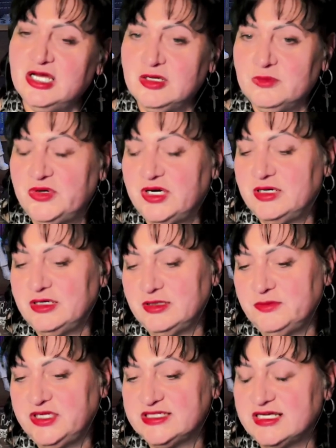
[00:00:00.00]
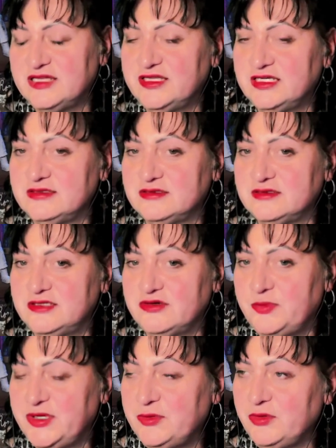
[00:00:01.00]
But it's like there are
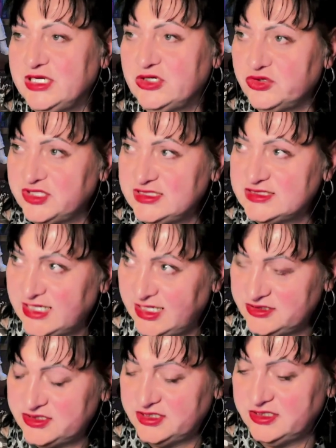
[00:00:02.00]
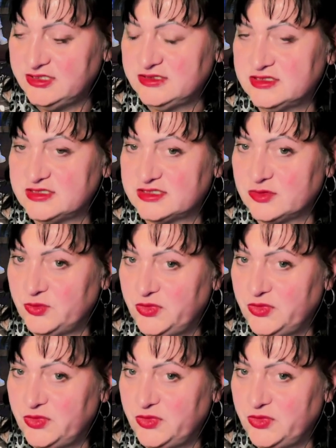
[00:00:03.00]
people with good intentions,